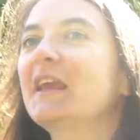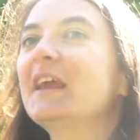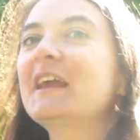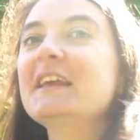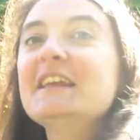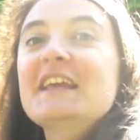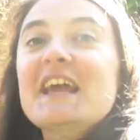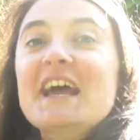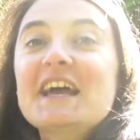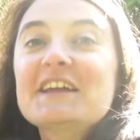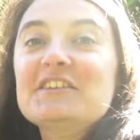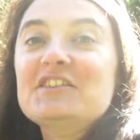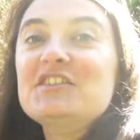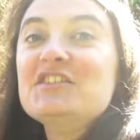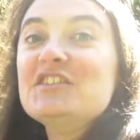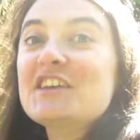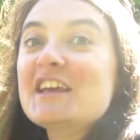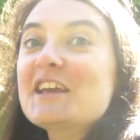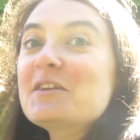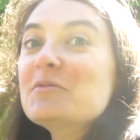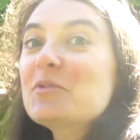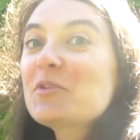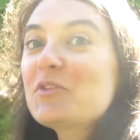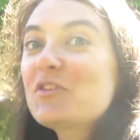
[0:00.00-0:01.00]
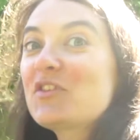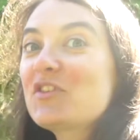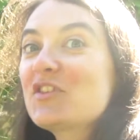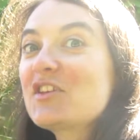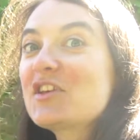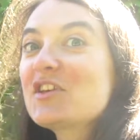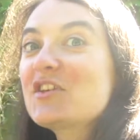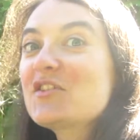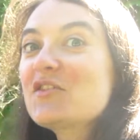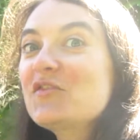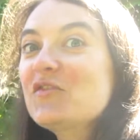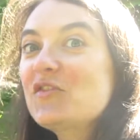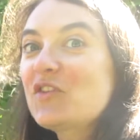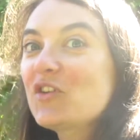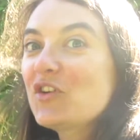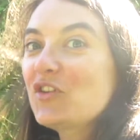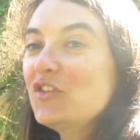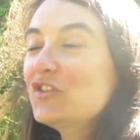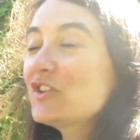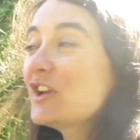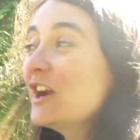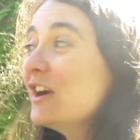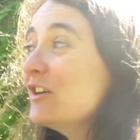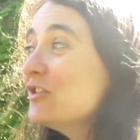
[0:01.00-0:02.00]
Yeah, today was the
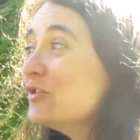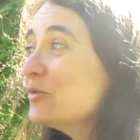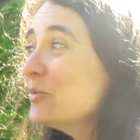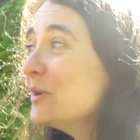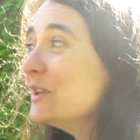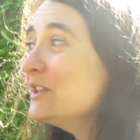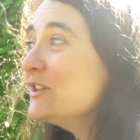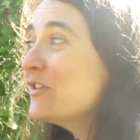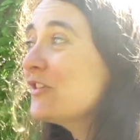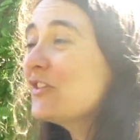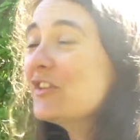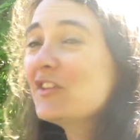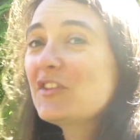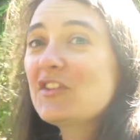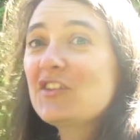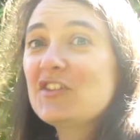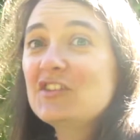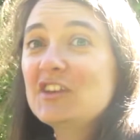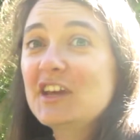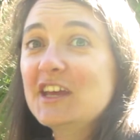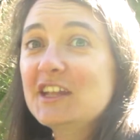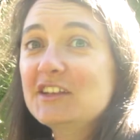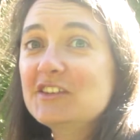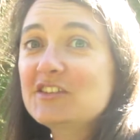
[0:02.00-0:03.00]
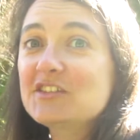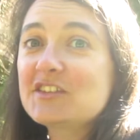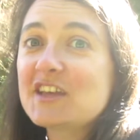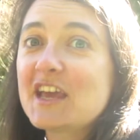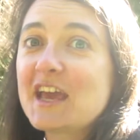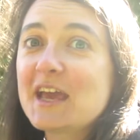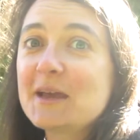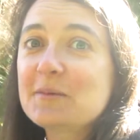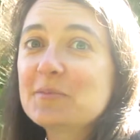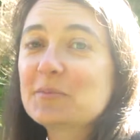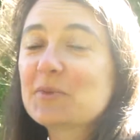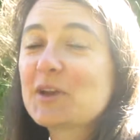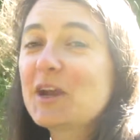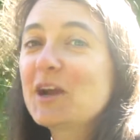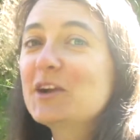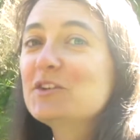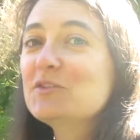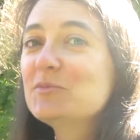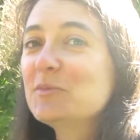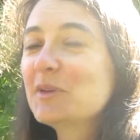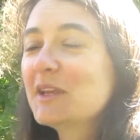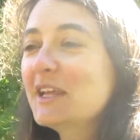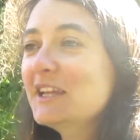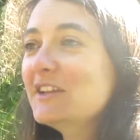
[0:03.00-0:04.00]
first Garda witness on the stand, Garda
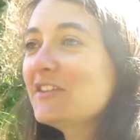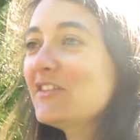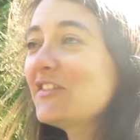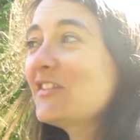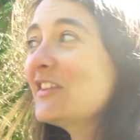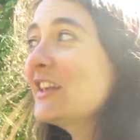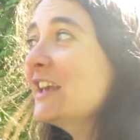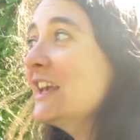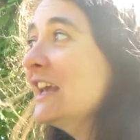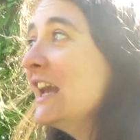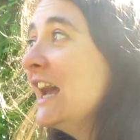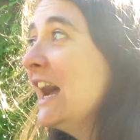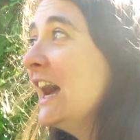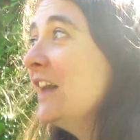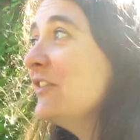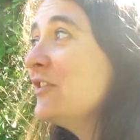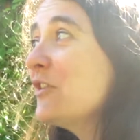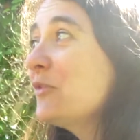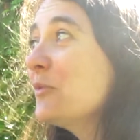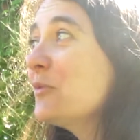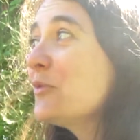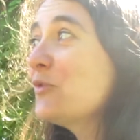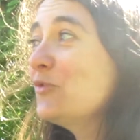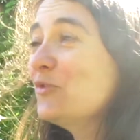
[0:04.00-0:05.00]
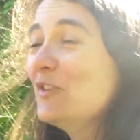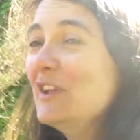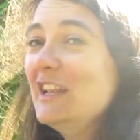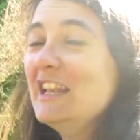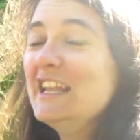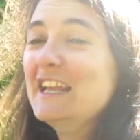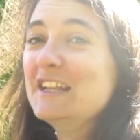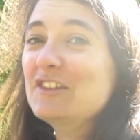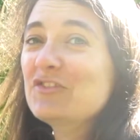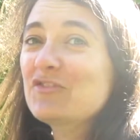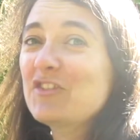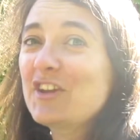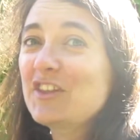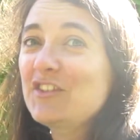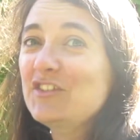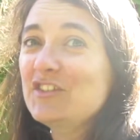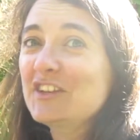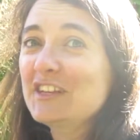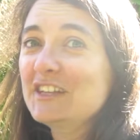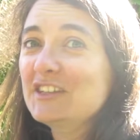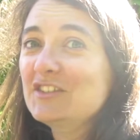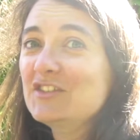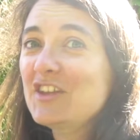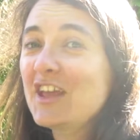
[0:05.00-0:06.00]
McGuinness, and this was really
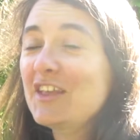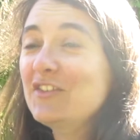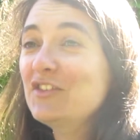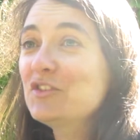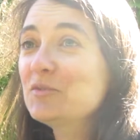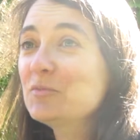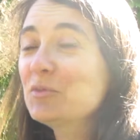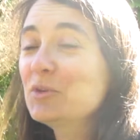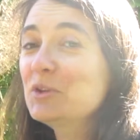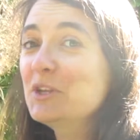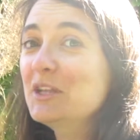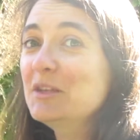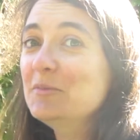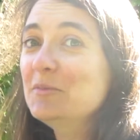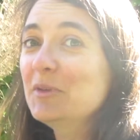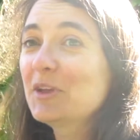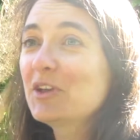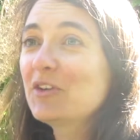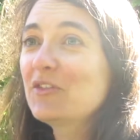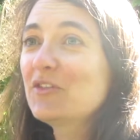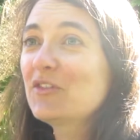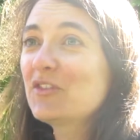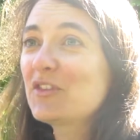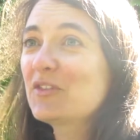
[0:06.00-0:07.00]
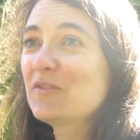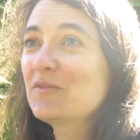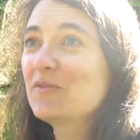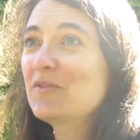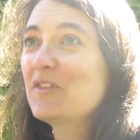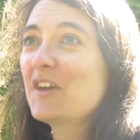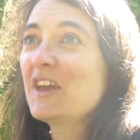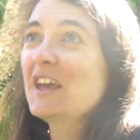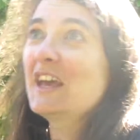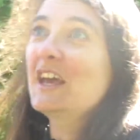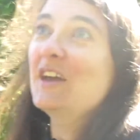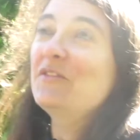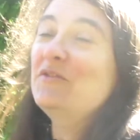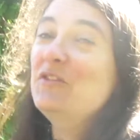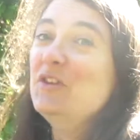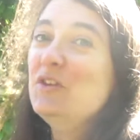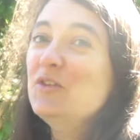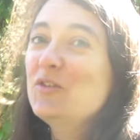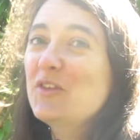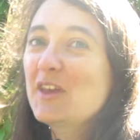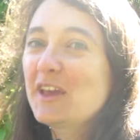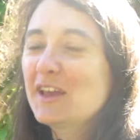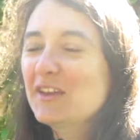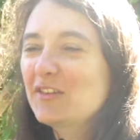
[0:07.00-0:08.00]
interesting testimony because of a few
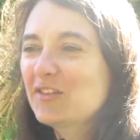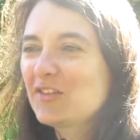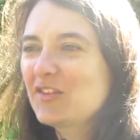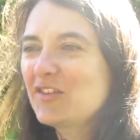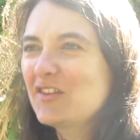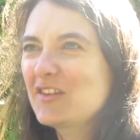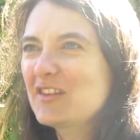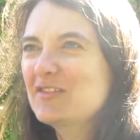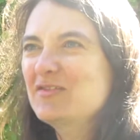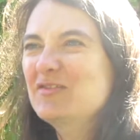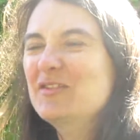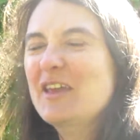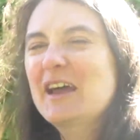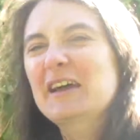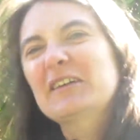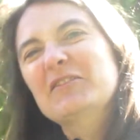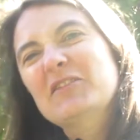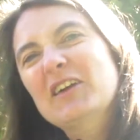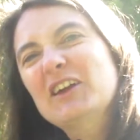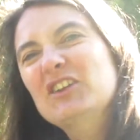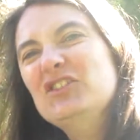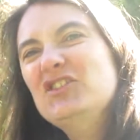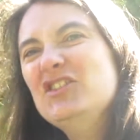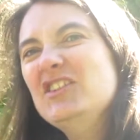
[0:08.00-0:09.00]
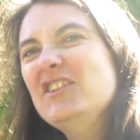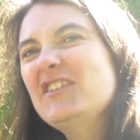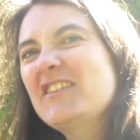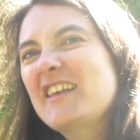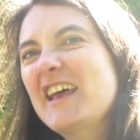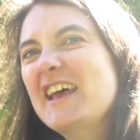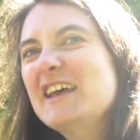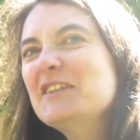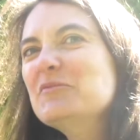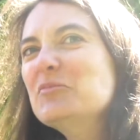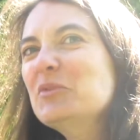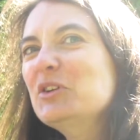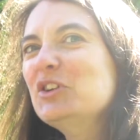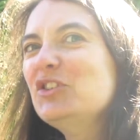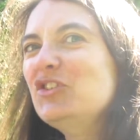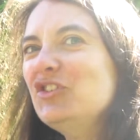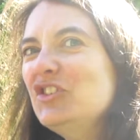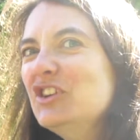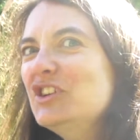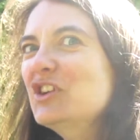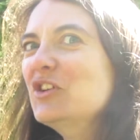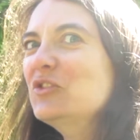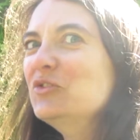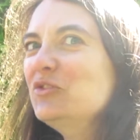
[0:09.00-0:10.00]
things that she said which,
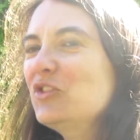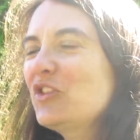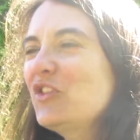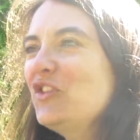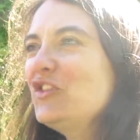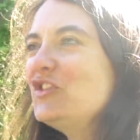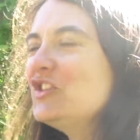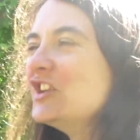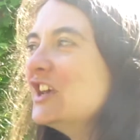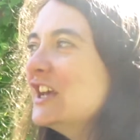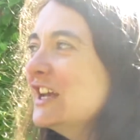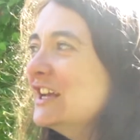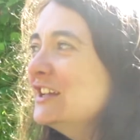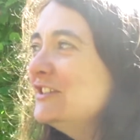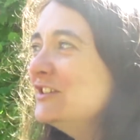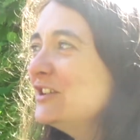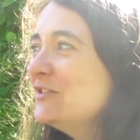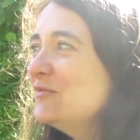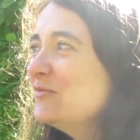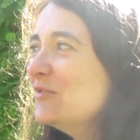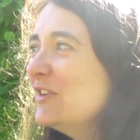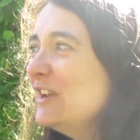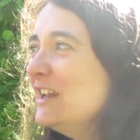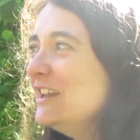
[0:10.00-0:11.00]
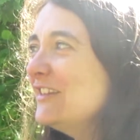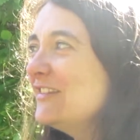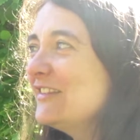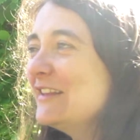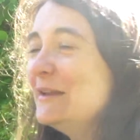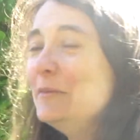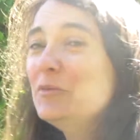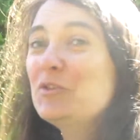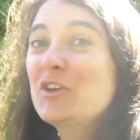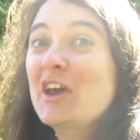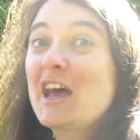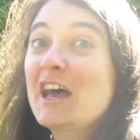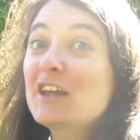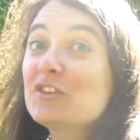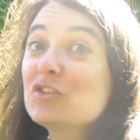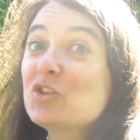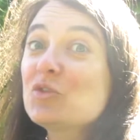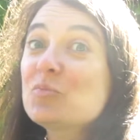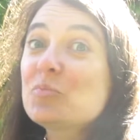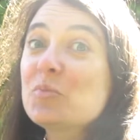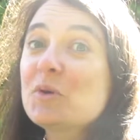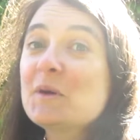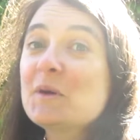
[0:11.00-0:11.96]
just didn't really seem to add up.